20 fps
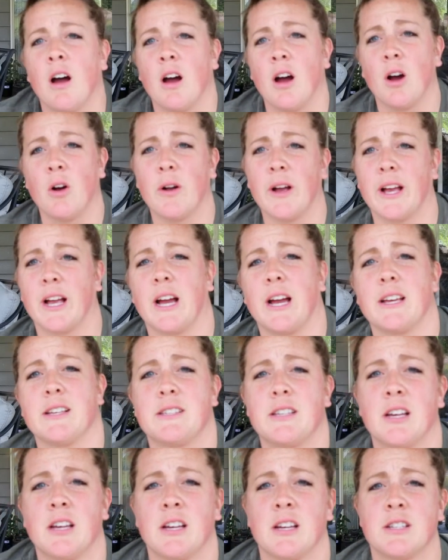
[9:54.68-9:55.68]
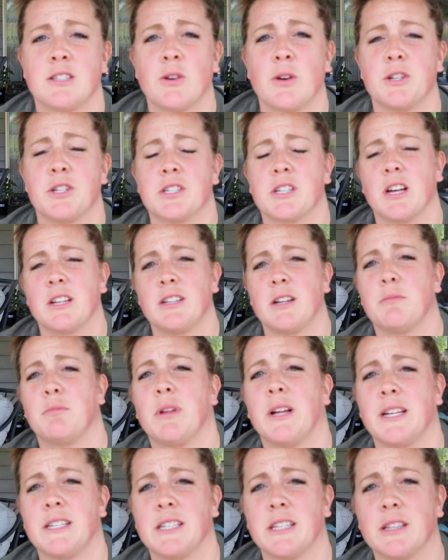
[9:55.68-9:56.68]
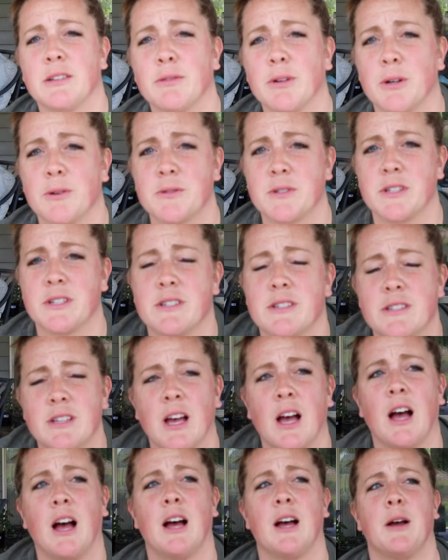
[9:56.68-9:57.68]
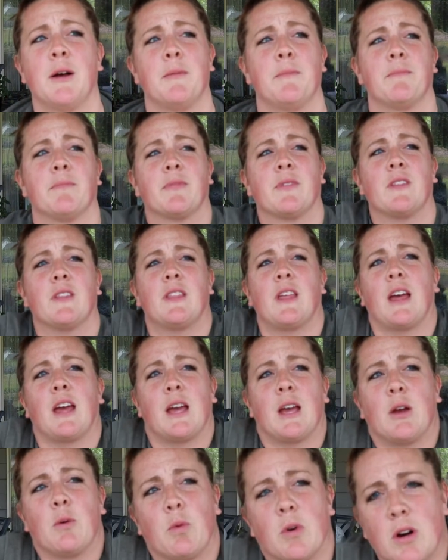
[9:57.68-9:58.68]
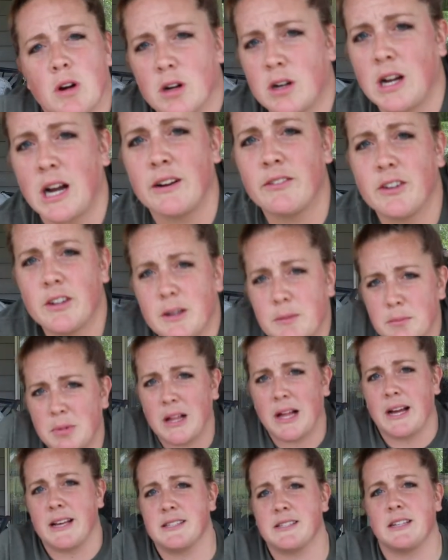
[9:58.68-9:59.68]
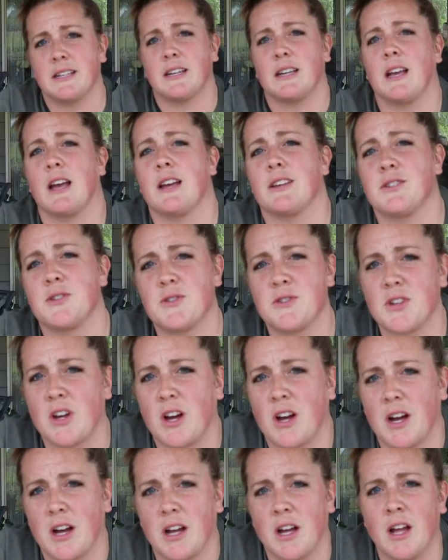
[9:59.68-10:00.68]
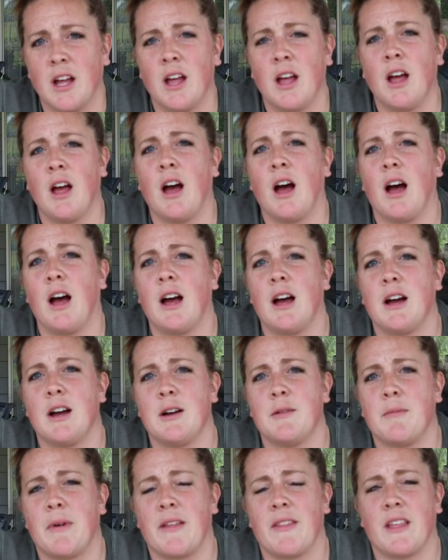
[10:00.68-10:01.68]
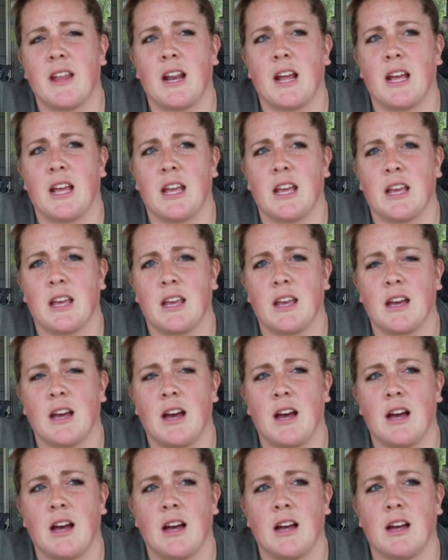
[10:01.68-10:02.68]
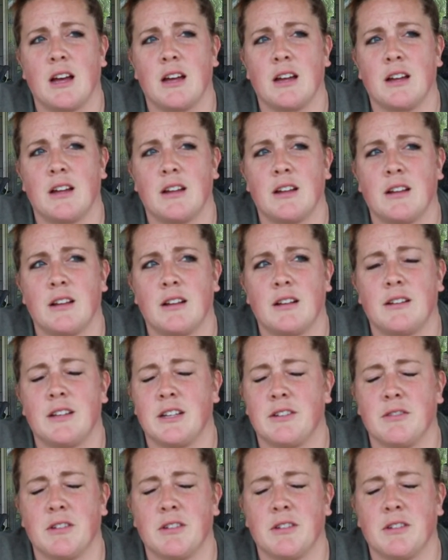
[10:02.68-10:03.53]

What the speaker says: Okay guys, so I just got done planting the roses. They were covered in plastic, as you saw, and then I didn't